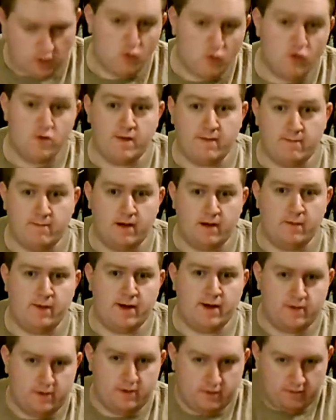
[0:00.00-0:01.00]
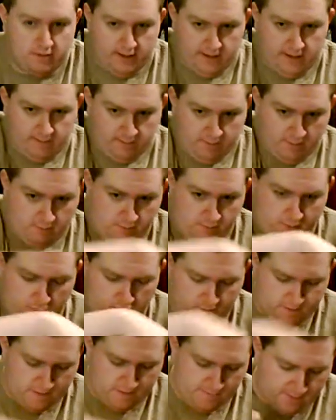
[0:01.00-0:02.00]
cord that would come out, you know, and would
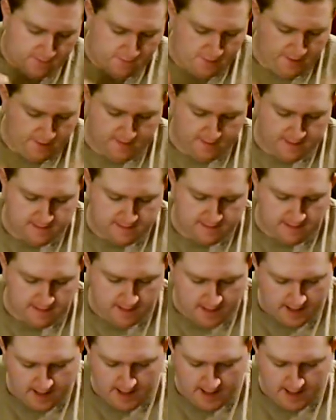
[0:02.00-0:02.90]
pull stuff up, but it doesn't.